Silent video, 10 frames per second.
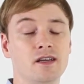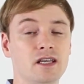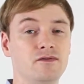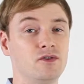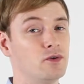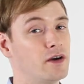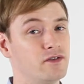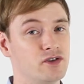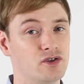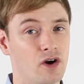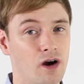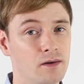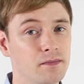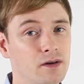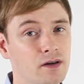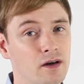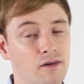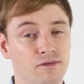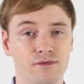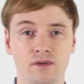If you have a job, a
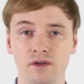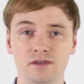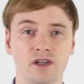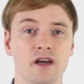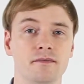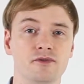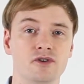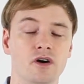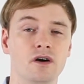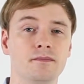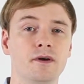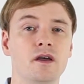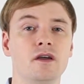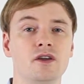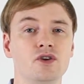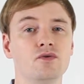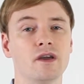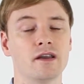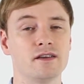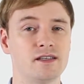full-time job, you
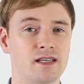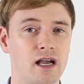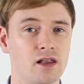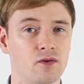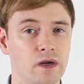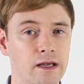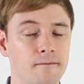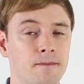get a salary.